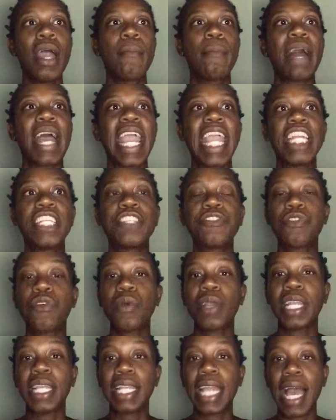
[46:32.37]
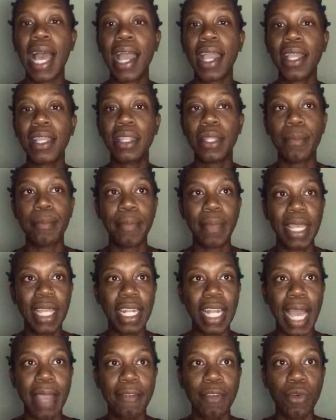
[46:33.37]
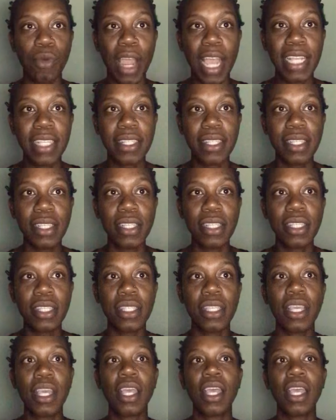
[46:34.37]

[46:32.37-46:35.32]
By age 49, the midlife crisis